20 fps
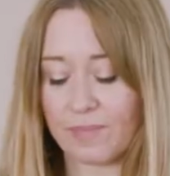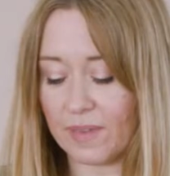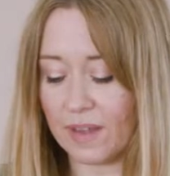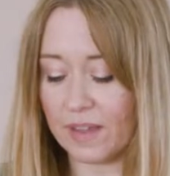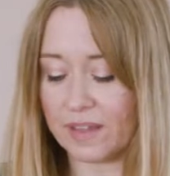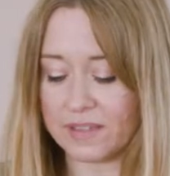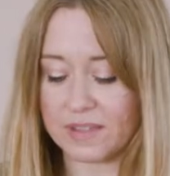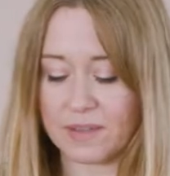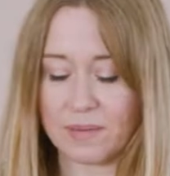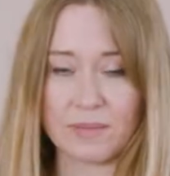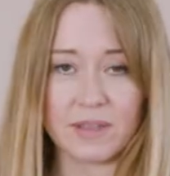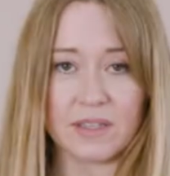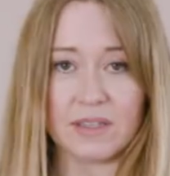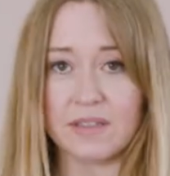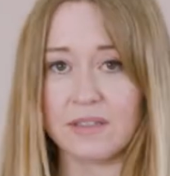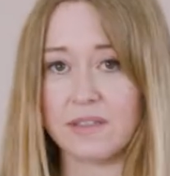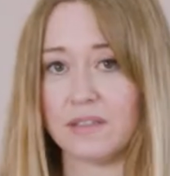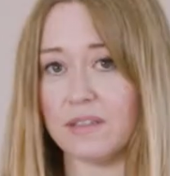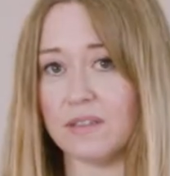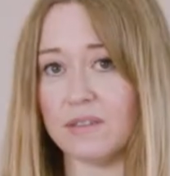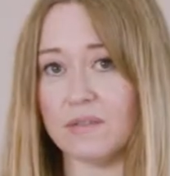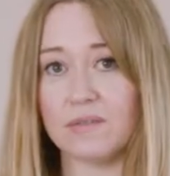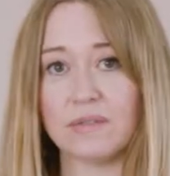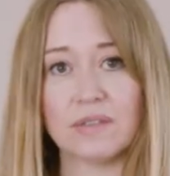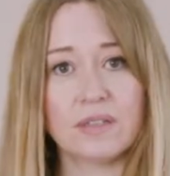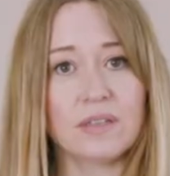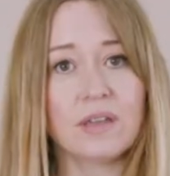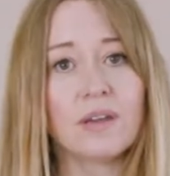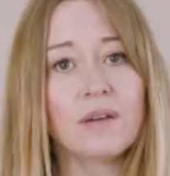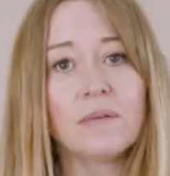It's something that's
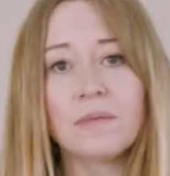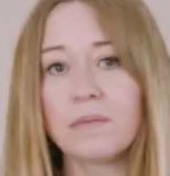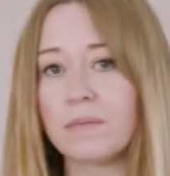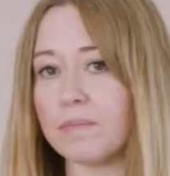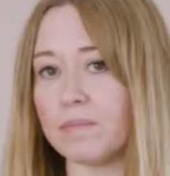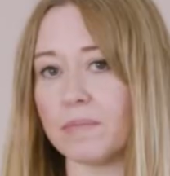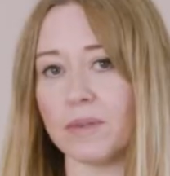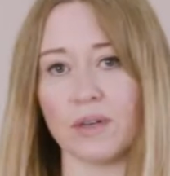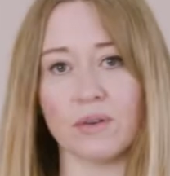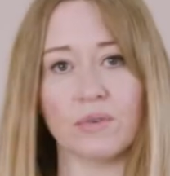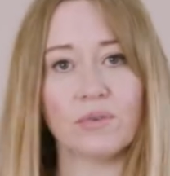used, you know,